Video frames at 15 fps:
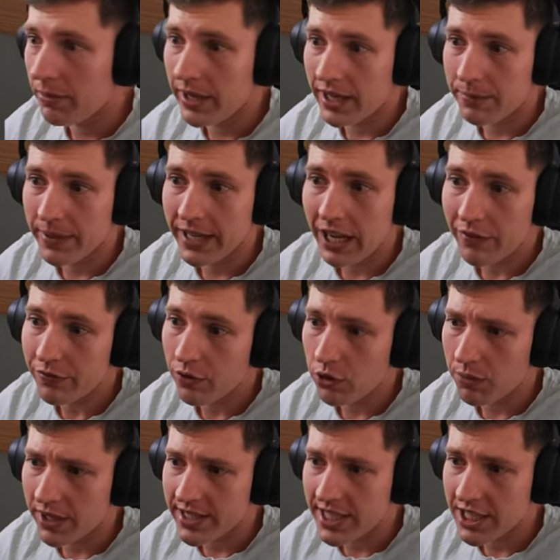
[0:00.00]
I'll be able to pick up
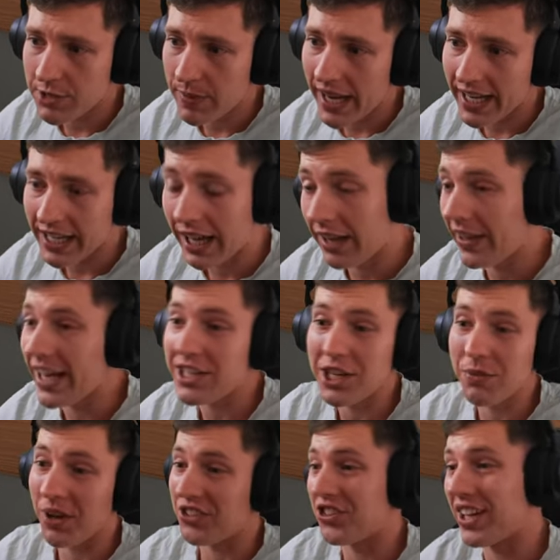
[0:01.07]
form once he's back. Unless
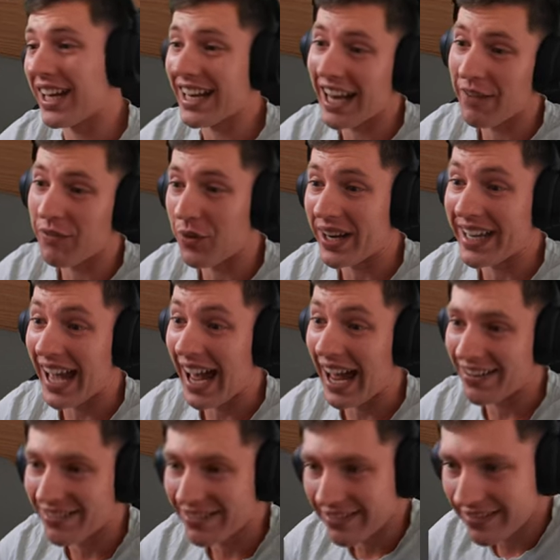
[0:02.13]
he wants to get another red
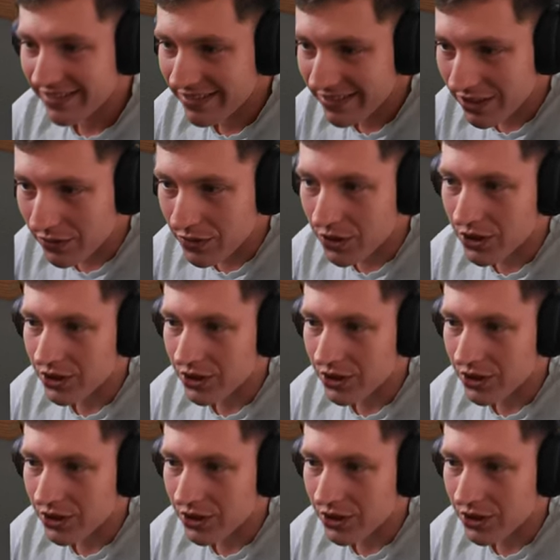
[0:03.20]
card, of